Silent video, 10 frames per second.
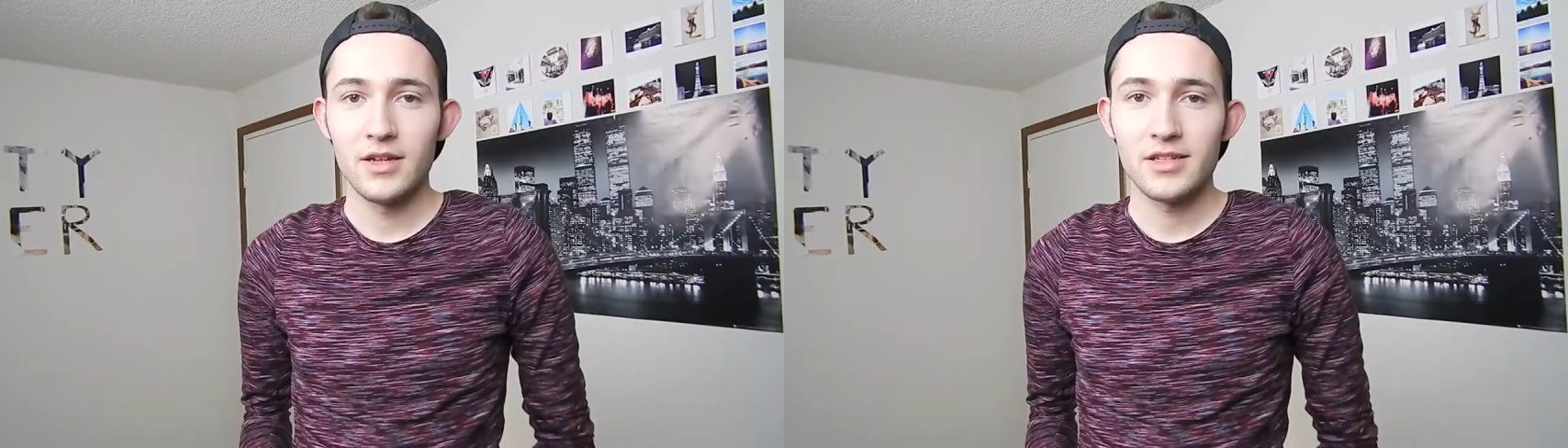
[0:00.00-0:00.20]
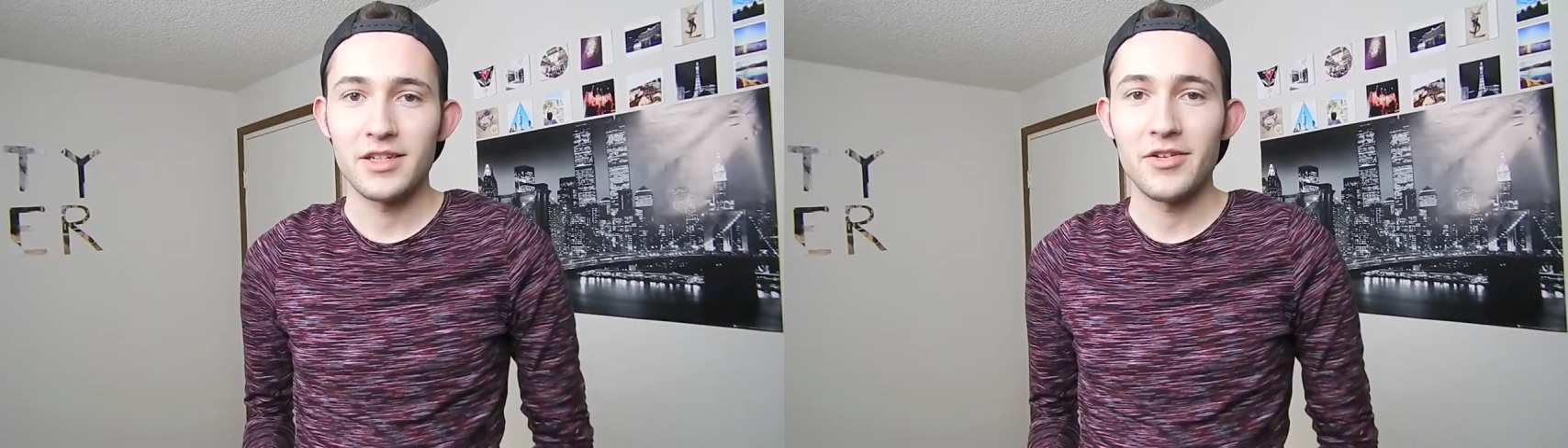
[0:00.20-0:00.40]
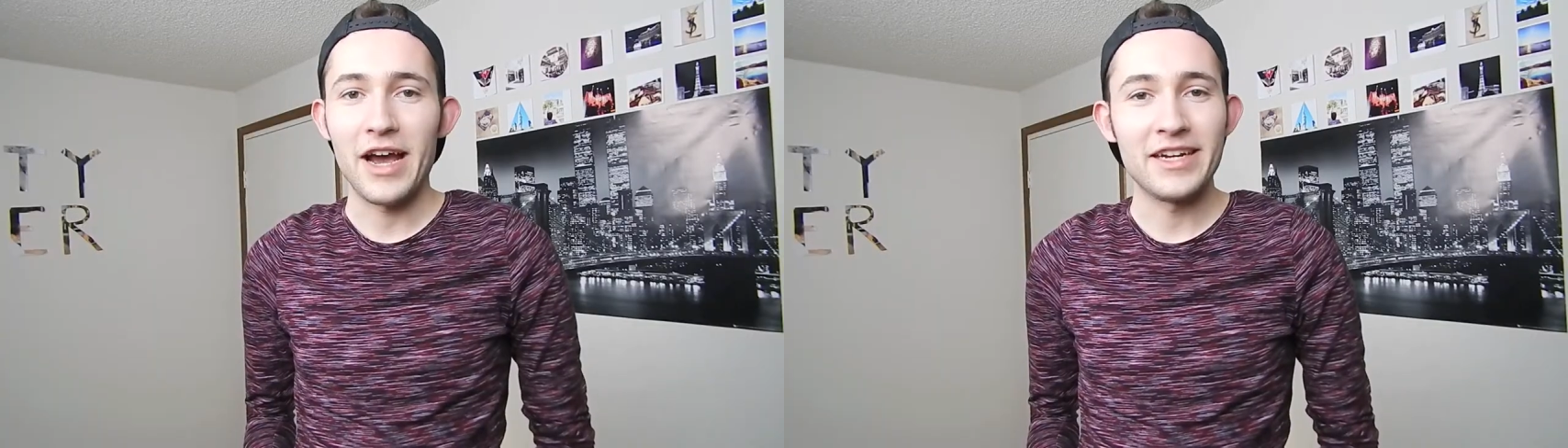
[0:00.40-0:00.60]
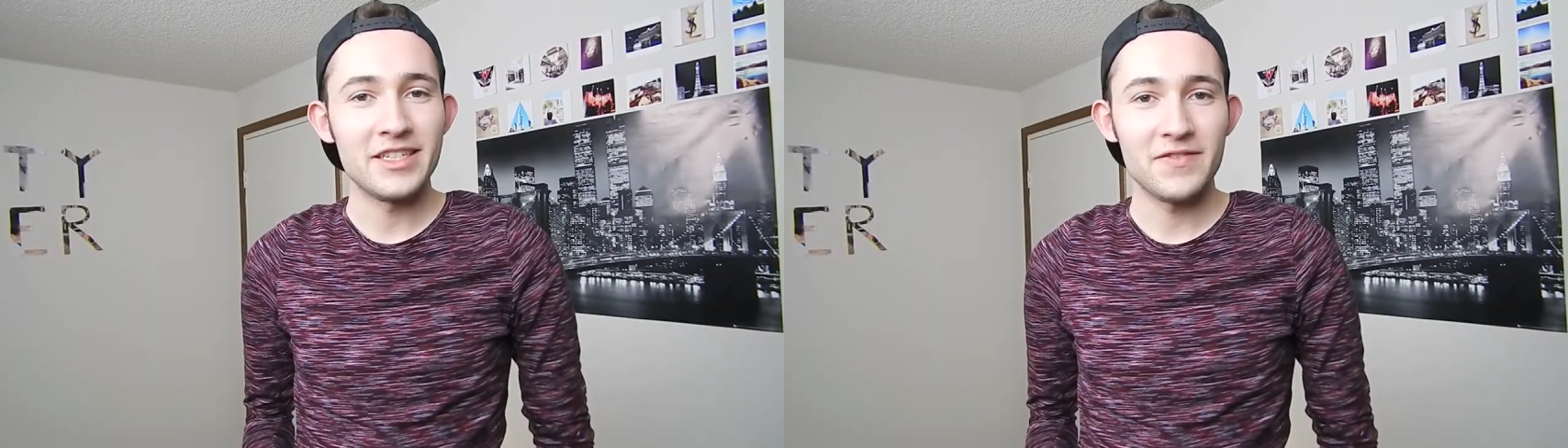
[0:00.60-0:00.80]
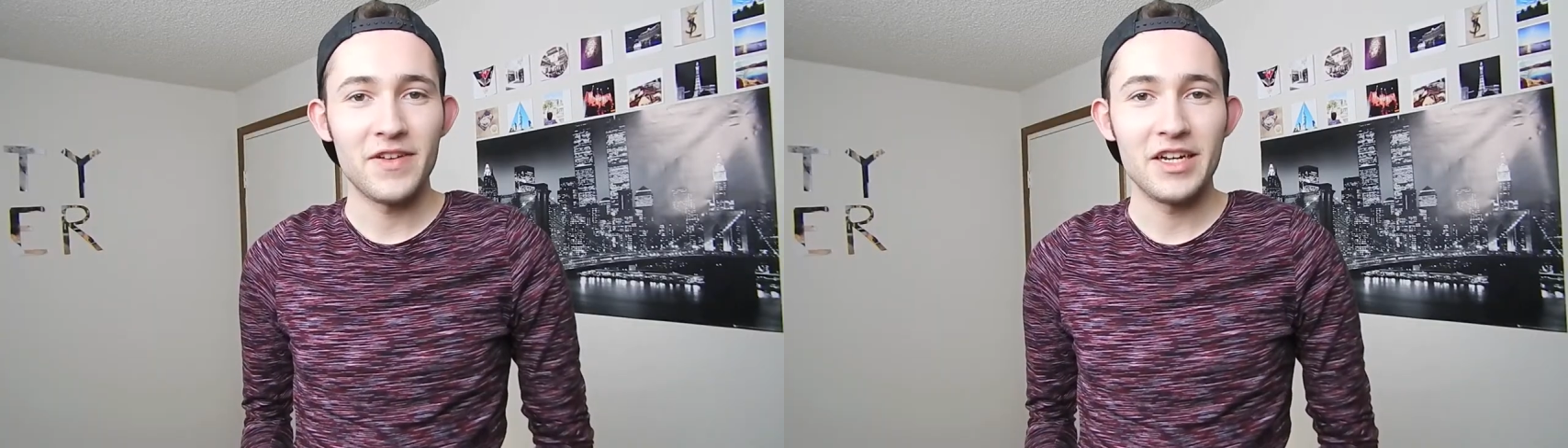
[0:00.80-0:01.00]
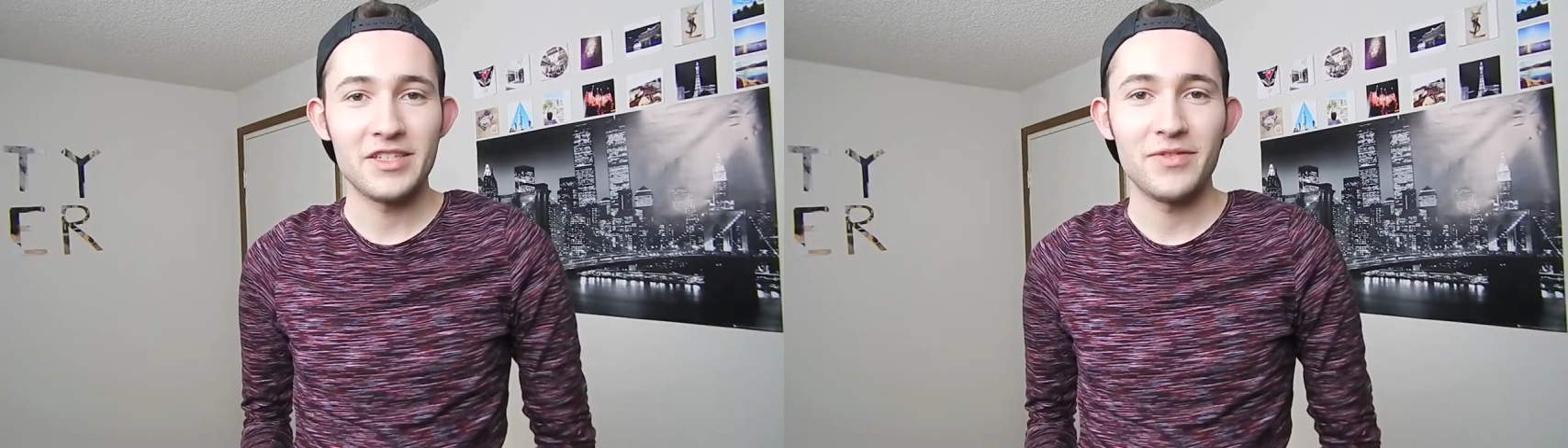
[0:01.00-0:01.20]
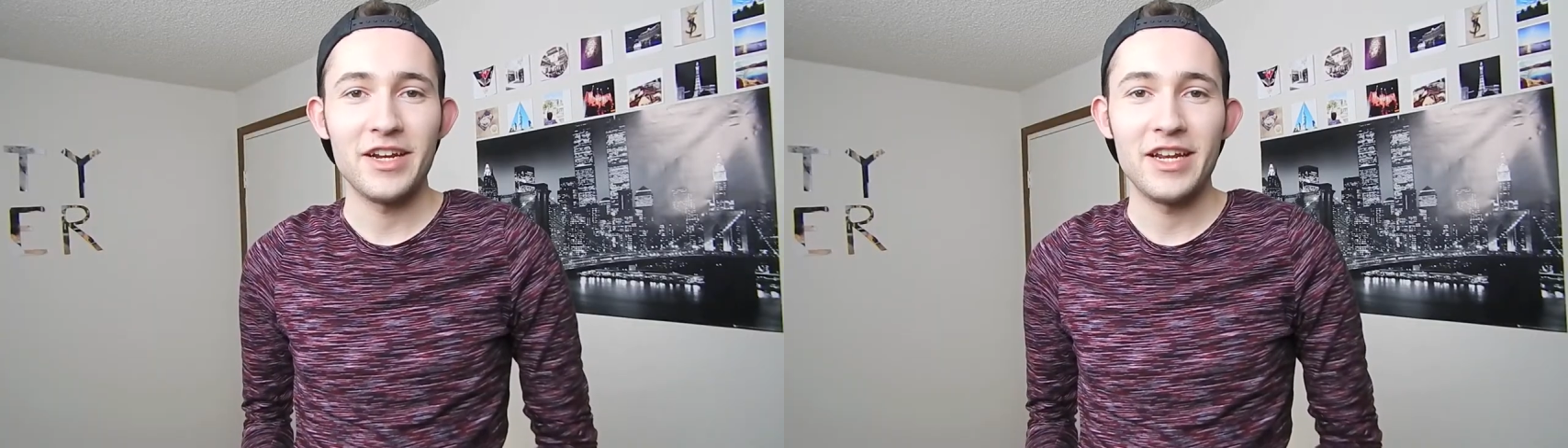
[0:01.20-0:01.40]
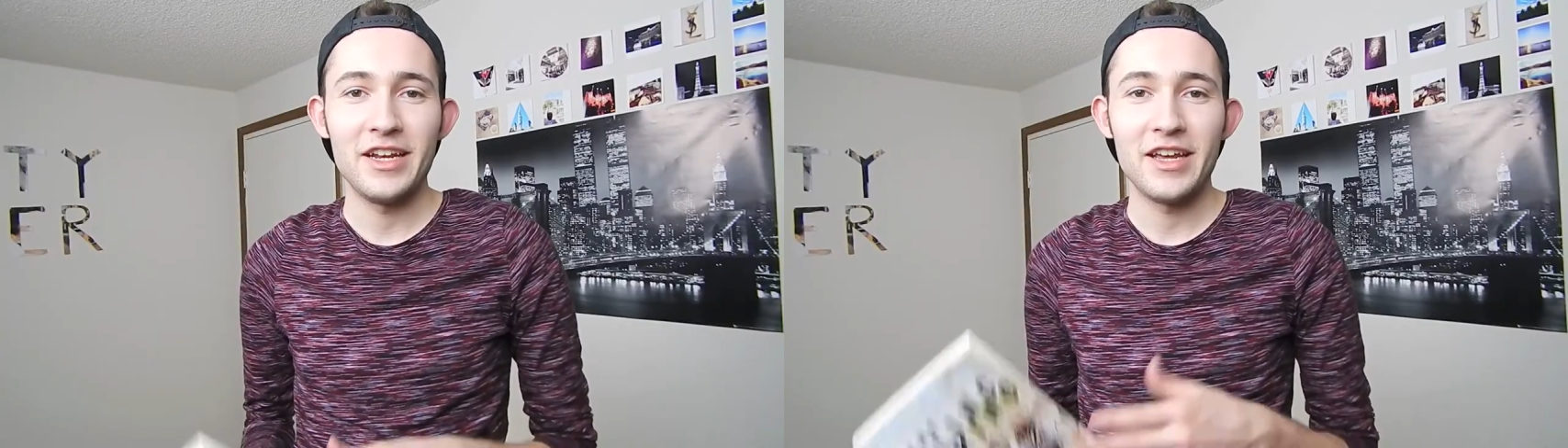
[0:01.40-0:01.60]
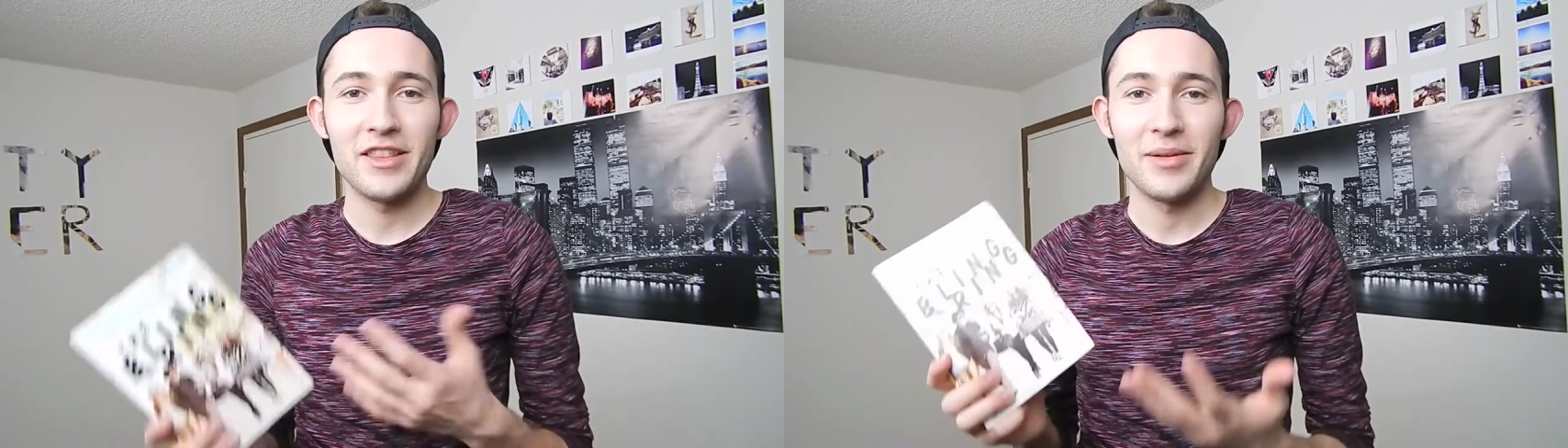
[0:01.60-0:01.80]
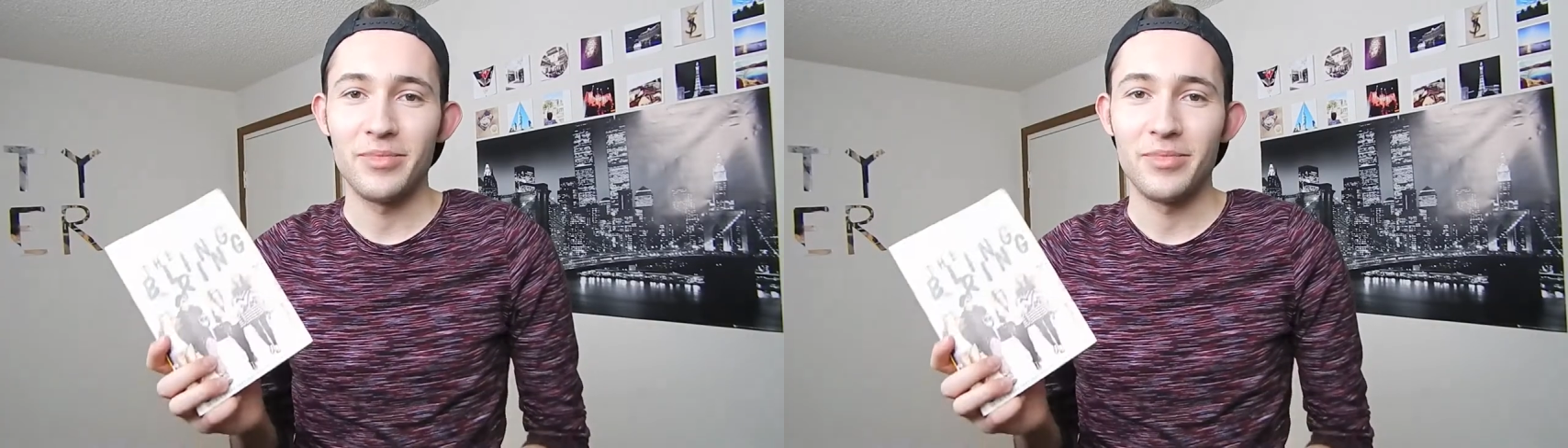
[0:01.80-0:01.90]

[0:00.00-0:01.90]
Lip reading: So I just finished reading The